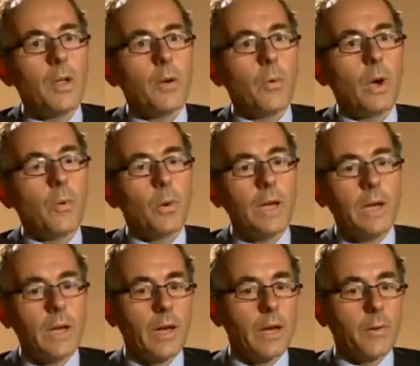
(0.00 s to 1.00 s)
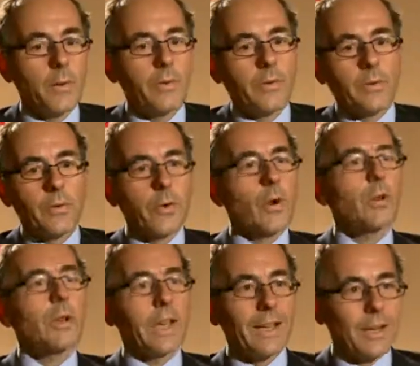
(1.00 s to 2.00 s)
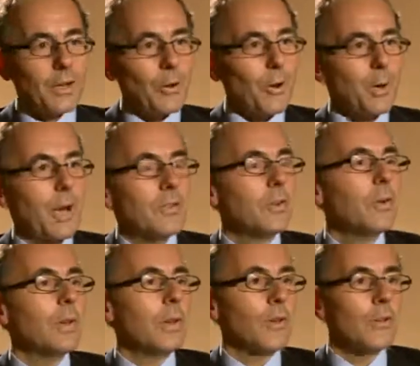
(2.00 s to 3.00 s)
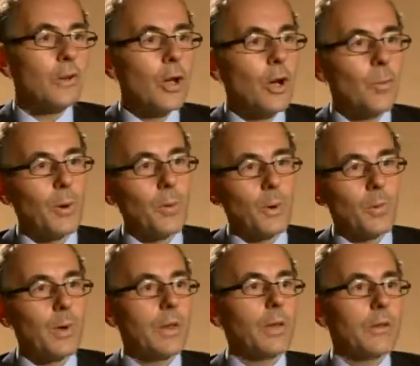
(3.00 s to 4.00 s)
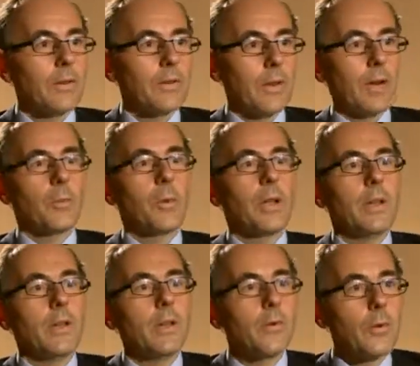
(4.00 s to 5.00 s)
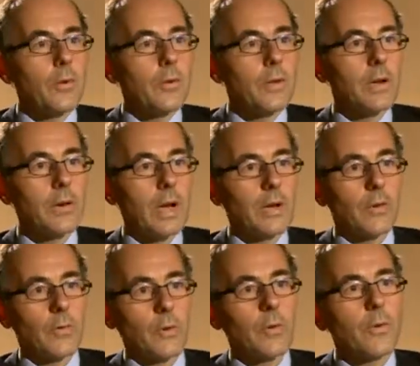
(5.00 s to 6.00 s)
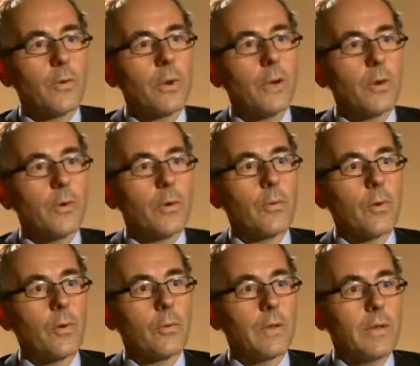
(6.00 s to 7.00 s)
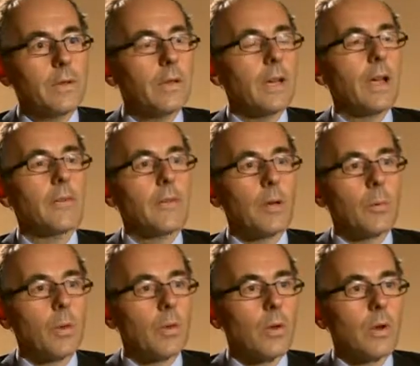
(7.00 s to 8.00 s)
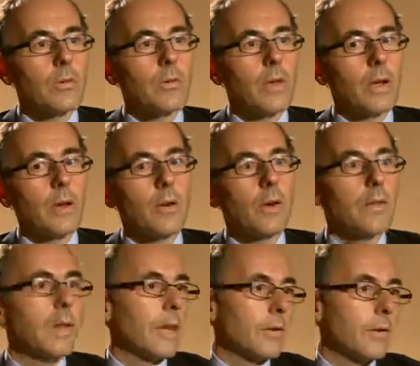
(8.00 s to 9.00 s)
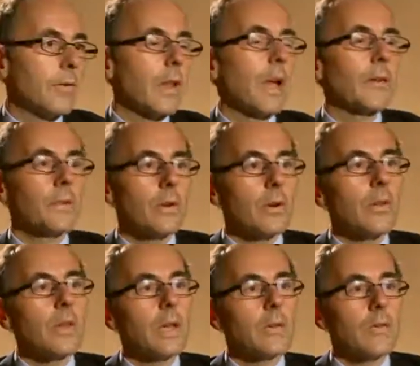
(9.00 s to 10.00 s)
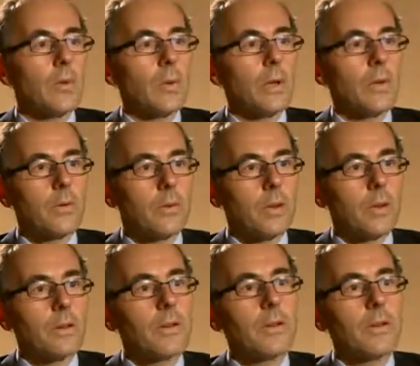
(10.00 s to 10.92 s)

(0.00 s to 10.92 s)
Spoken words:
Well, we started getting going about 2 years ago, but we really just celebrated the first year anniversary of our first ETFs that we launched there at the end of last year, at the end of 2013.